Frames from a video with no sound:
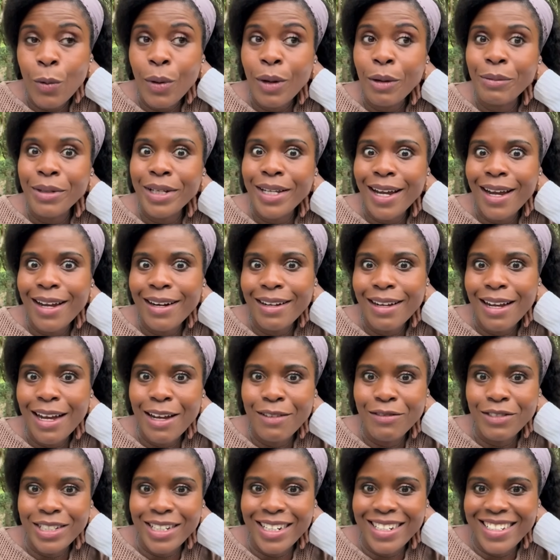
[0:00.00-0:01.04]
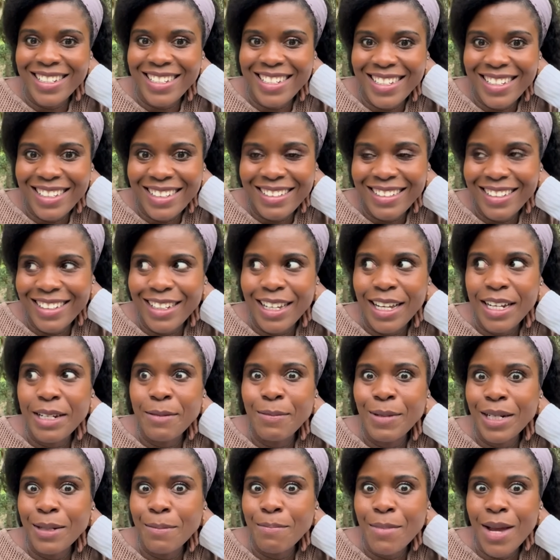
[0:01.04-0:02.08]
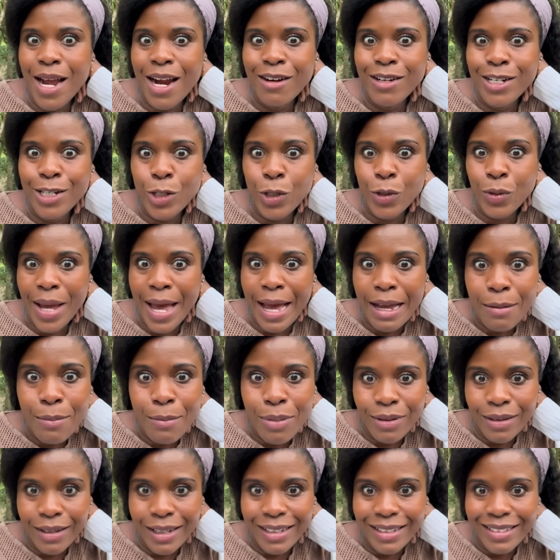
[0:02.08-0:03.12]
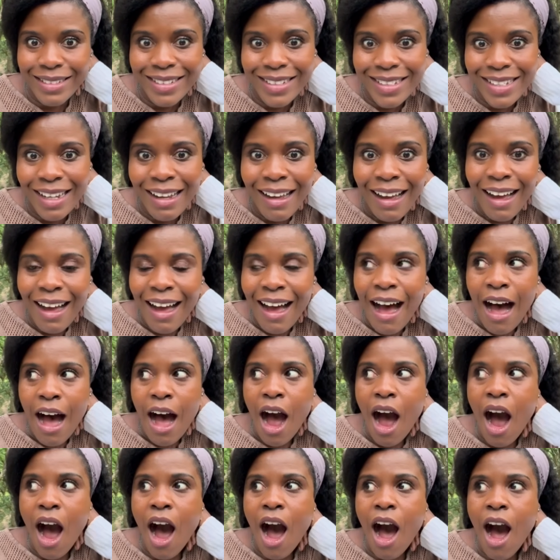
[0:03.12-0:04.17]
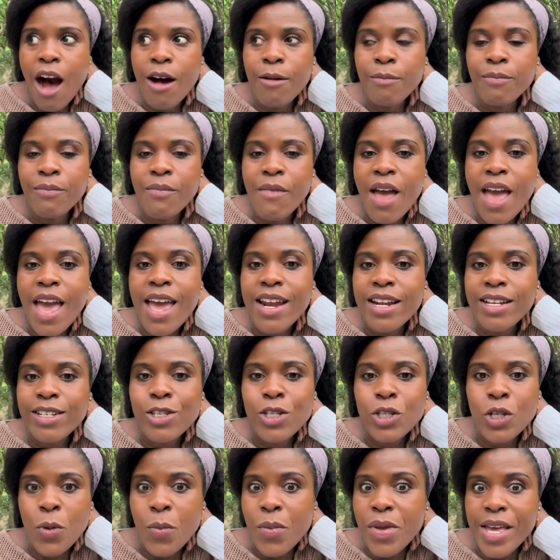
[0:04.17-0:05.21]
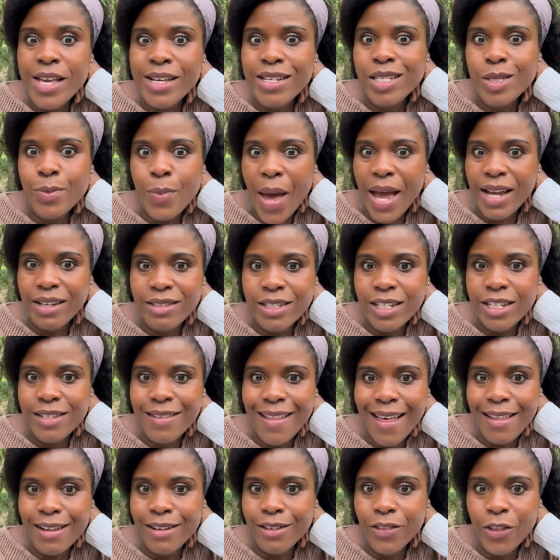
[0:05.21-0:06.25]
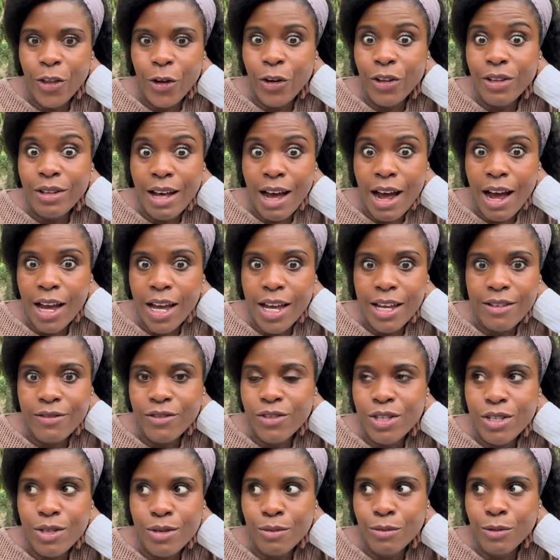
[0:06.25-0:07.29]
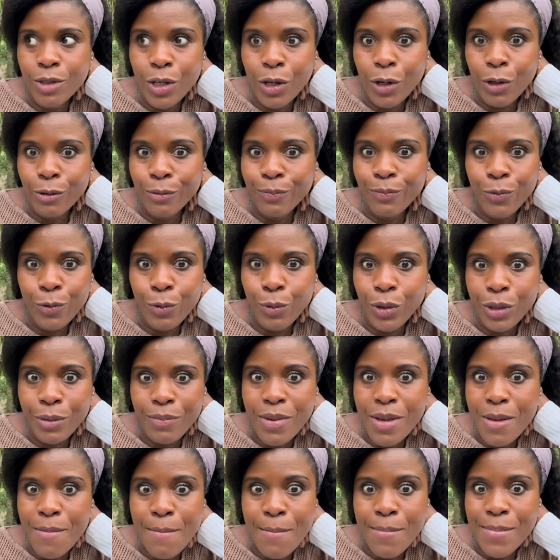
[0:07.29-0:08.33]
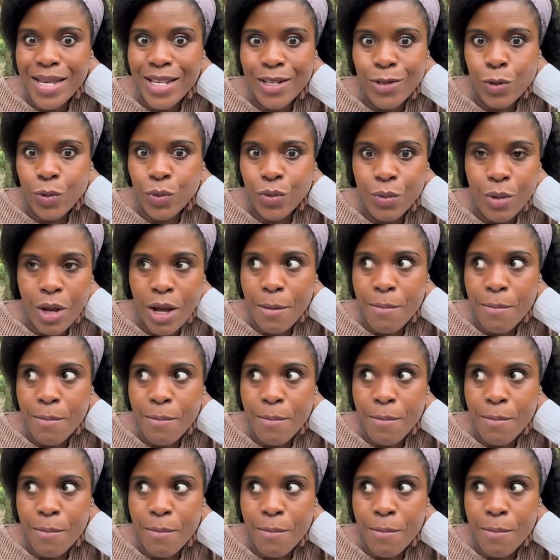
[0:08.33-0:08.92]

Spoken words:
Well, we kind of have an idea. Like anybody married to Eggplant, it is to be expected that their lives, you know, would be a